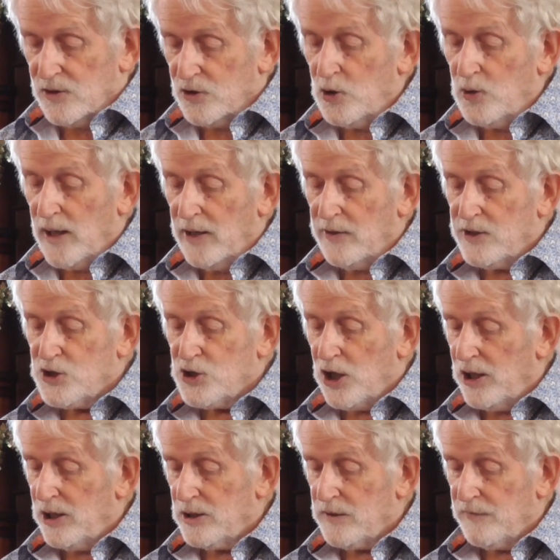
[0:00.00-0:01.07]
You are a
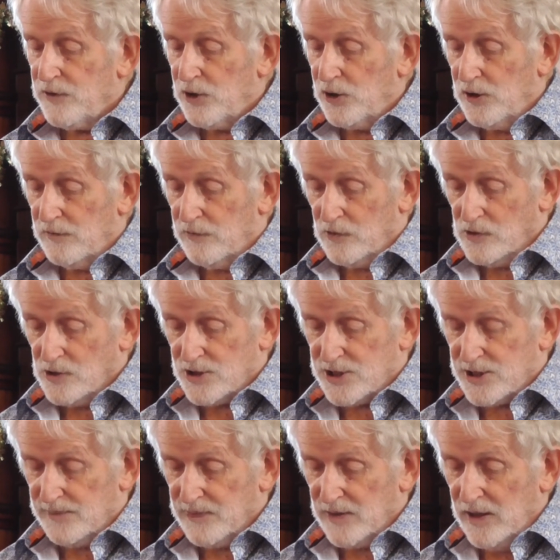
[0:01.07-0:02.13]
child of the
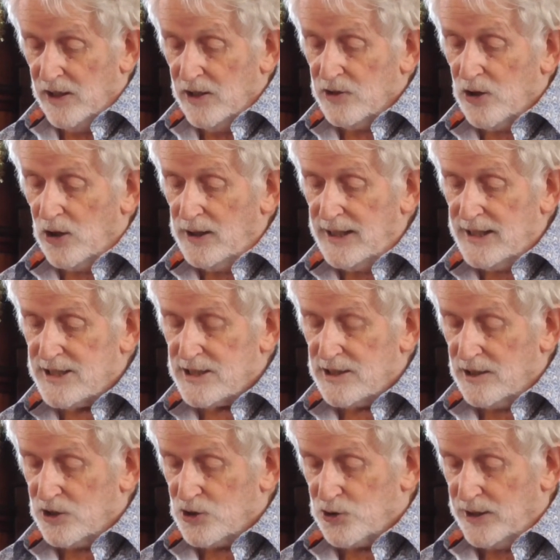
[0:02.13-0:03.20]
universe, no less
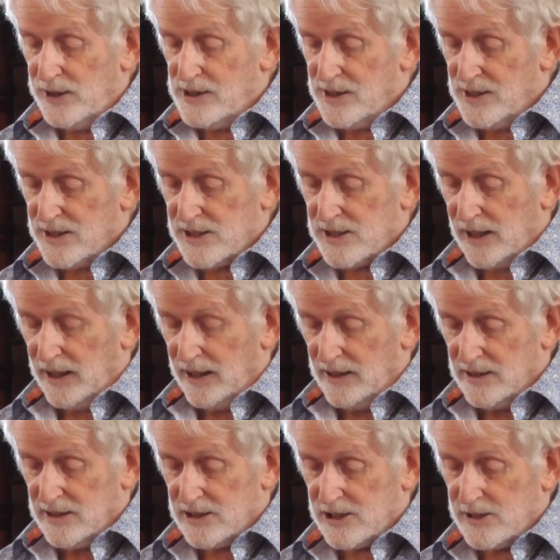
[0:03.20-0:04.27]
than the trees and the
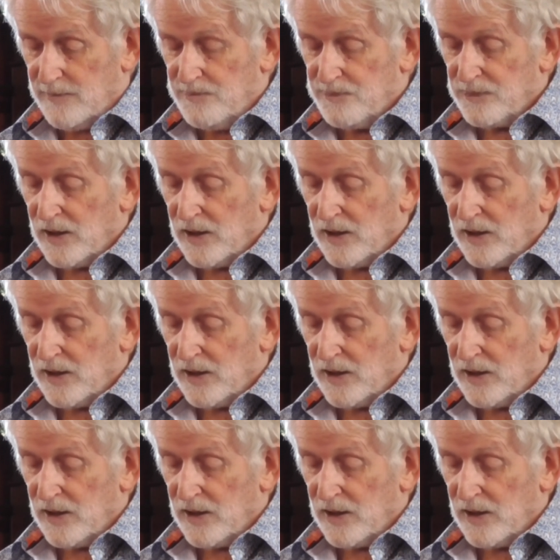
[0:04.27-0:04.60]
stars.